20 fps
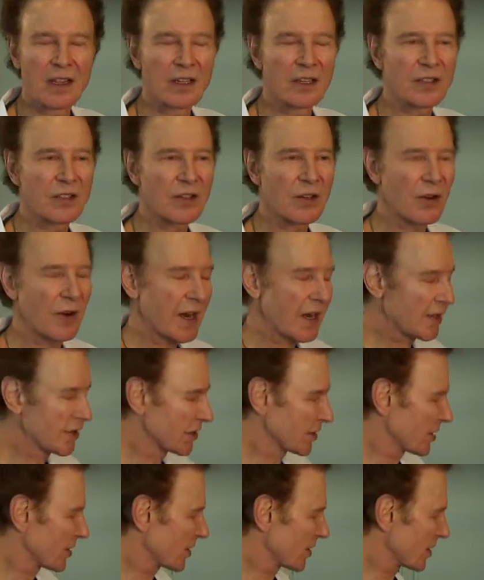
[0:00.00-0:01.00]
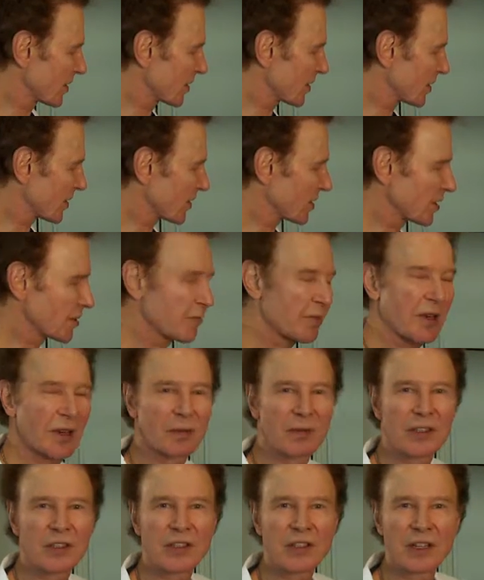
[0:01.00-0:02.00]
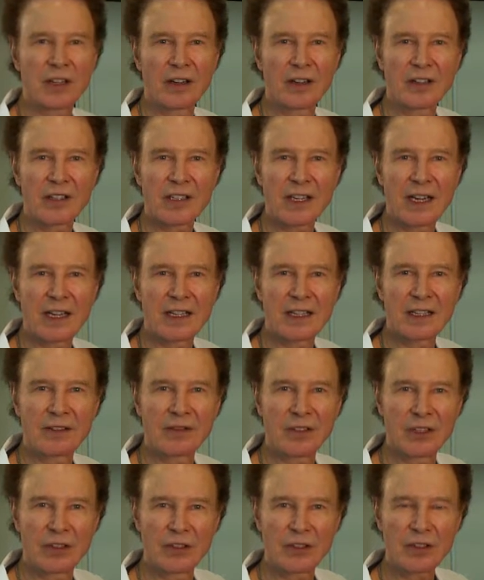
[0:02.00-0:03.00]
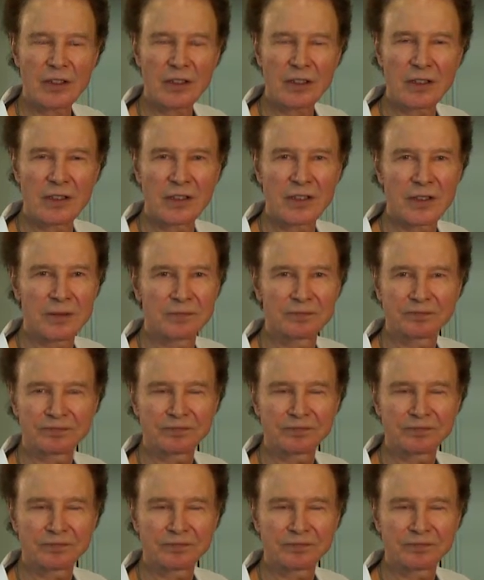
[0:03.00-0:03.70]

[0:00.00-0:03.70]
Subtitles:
So actually, since this is published in our scientific journals,